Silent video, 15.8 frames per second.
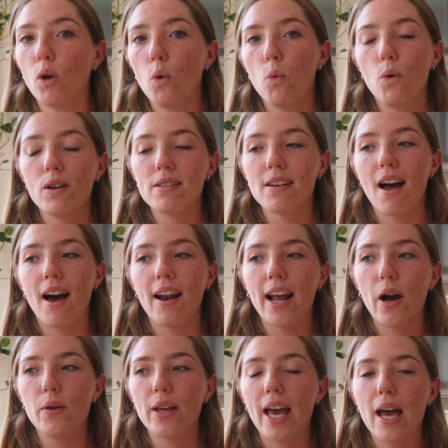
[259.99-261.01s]
was not
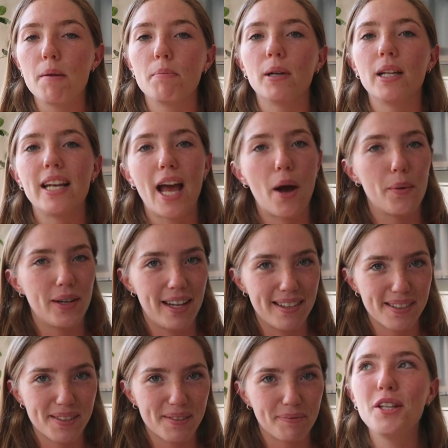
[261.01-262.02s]
out yet, but now it
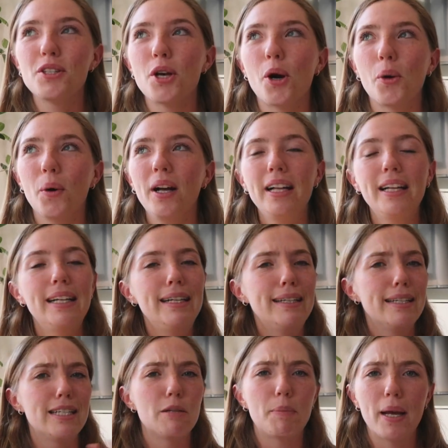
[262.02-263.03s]
is. And so
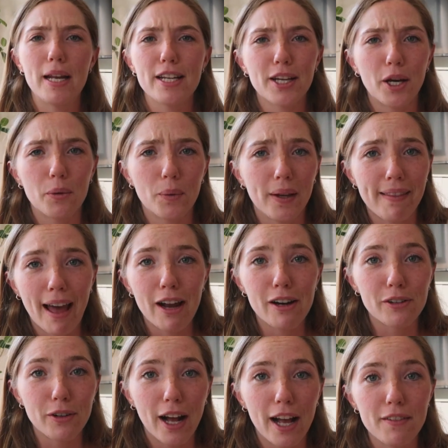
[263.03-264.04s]
depending on when
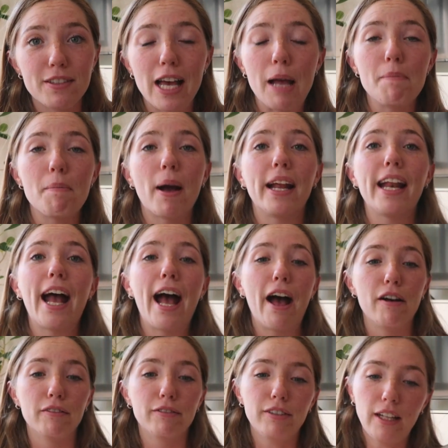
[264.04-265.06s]
that arrives, I might
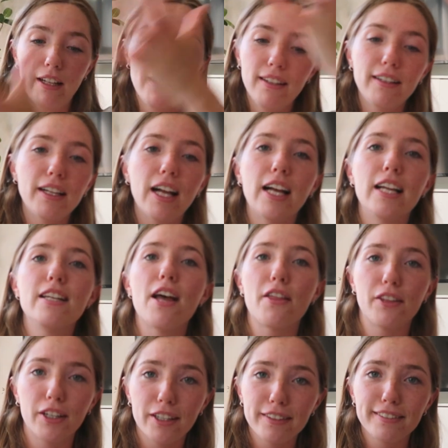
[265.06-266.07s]
have
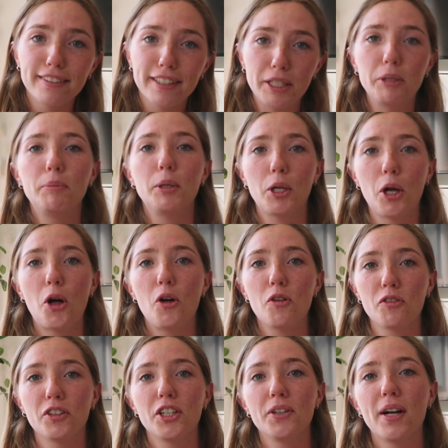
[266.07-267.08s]
another little book haul
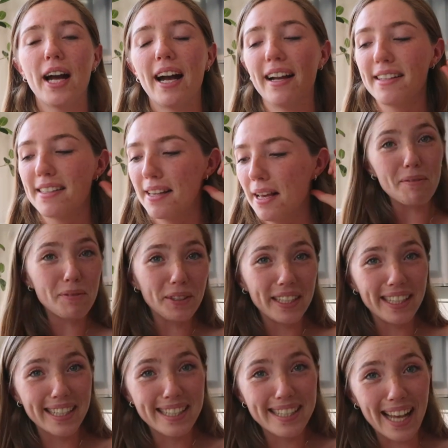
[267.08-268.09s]
for you guys. I'm
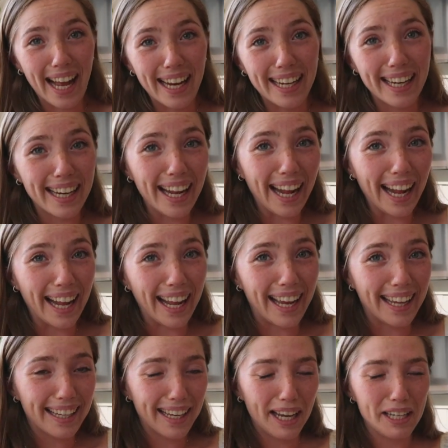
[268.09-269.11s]
really excited,
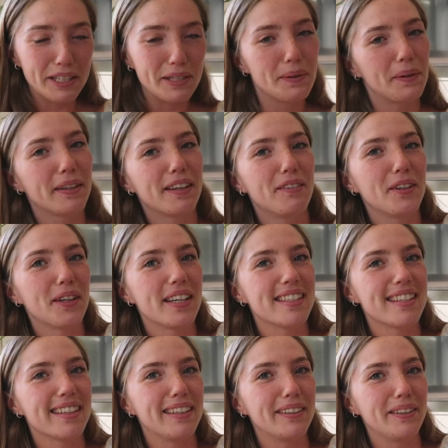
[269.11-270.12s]
and I just wanted to give you
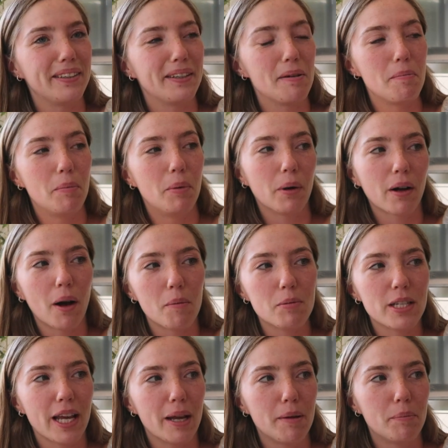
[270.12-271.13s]
guys a little book
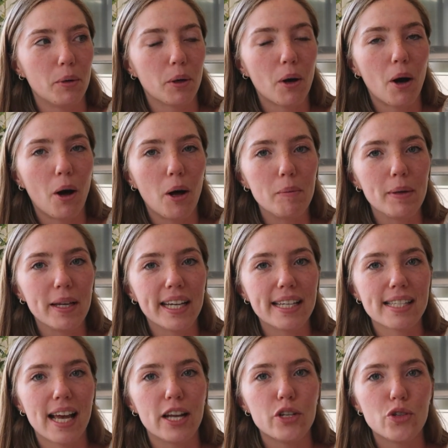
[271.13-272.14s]
update, book haul,
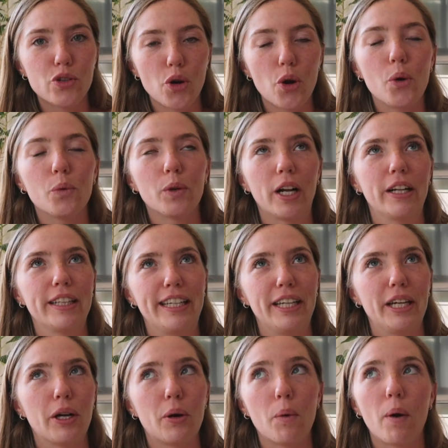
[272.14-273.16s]
because I so
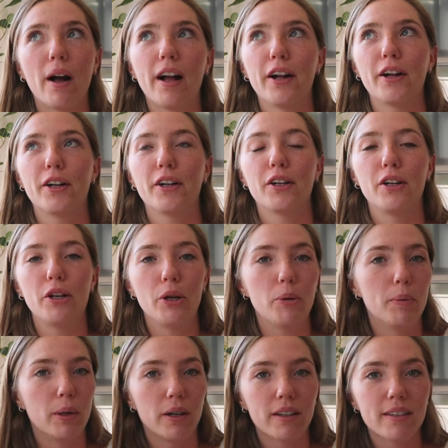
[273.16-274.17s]
rarely acquire
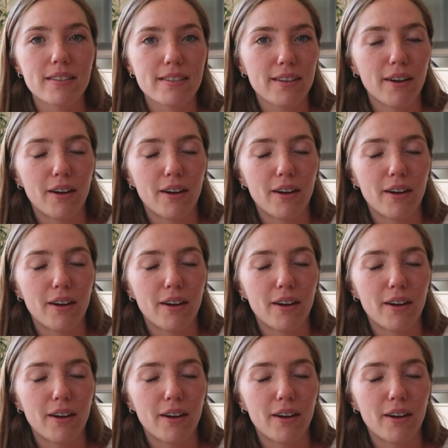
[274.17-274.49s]
new books